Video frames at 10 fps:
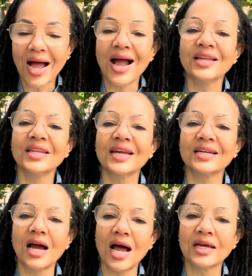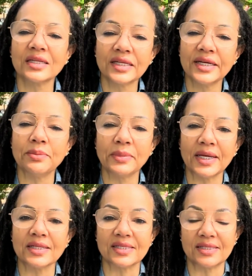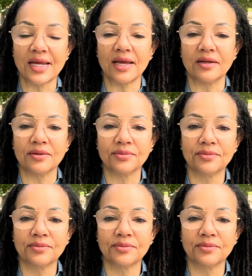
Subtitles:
I let God lead me instead.